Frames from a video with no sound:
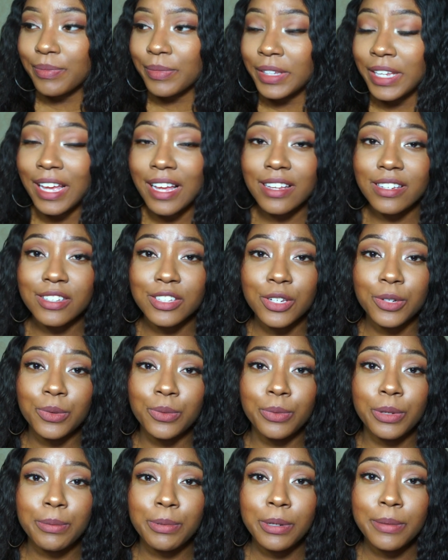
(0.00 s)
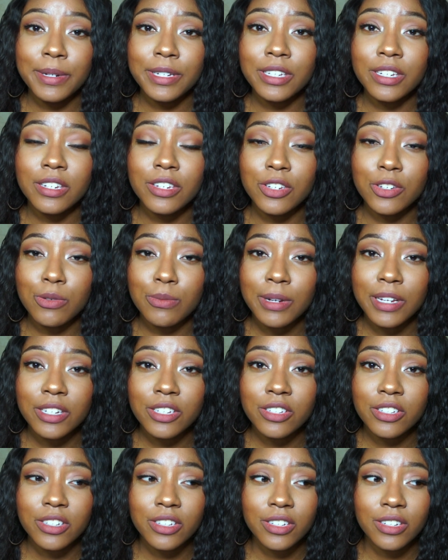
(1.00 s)
yeah, so we pretty much didn't do
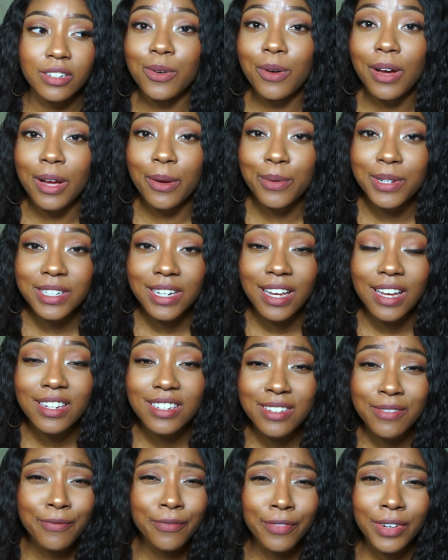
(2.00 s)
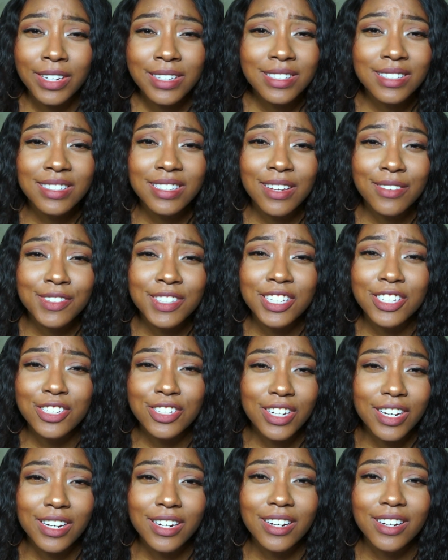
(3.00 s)
much. I wish I had some fun stuff to
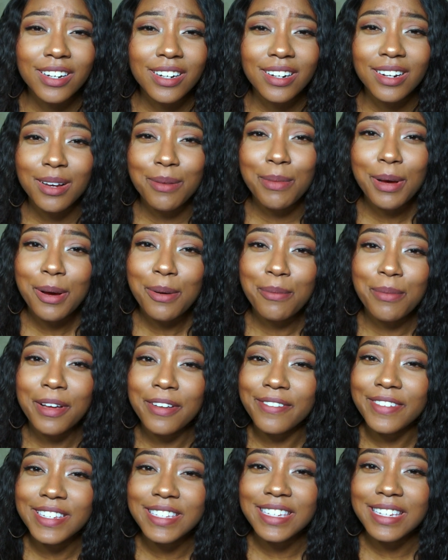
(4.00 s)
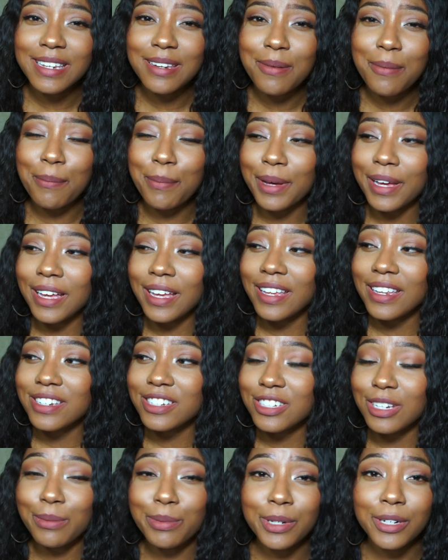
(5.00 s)
share about my visit, but
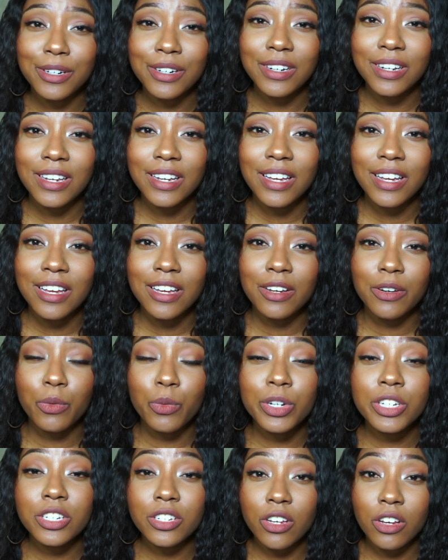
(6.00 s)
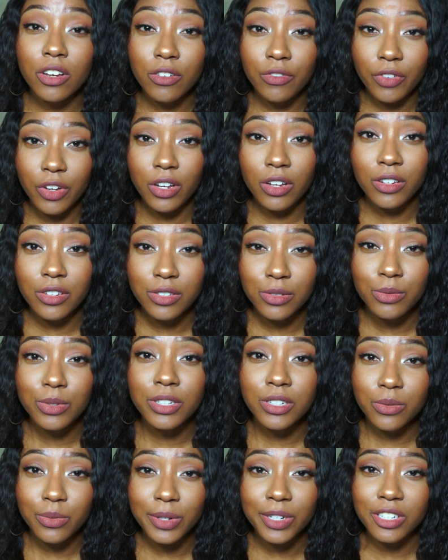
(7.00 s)
Wichita Falls, which
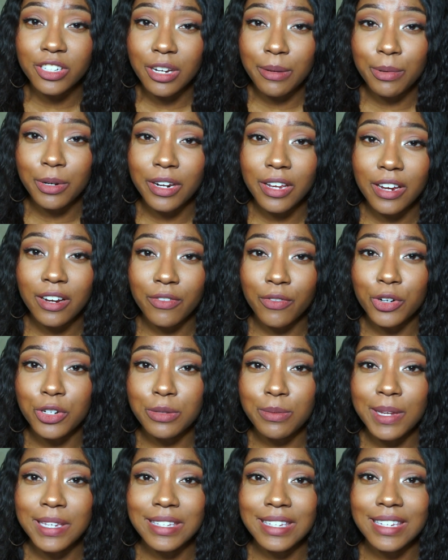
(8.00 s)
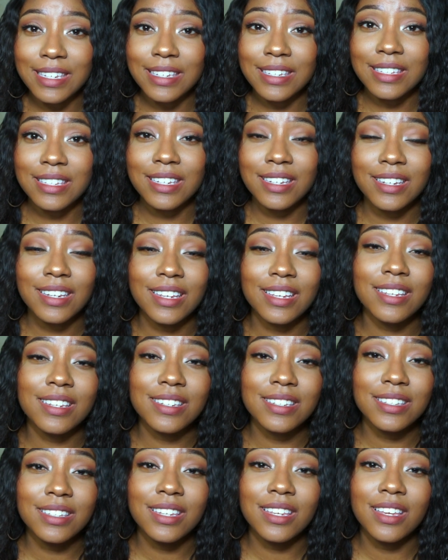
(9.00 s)
is where Sheppard Air Force Base
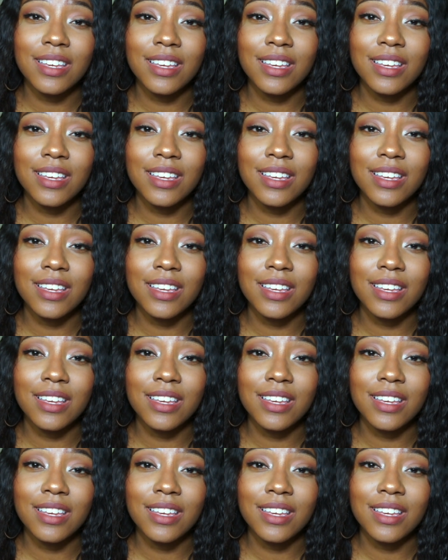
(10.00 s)
is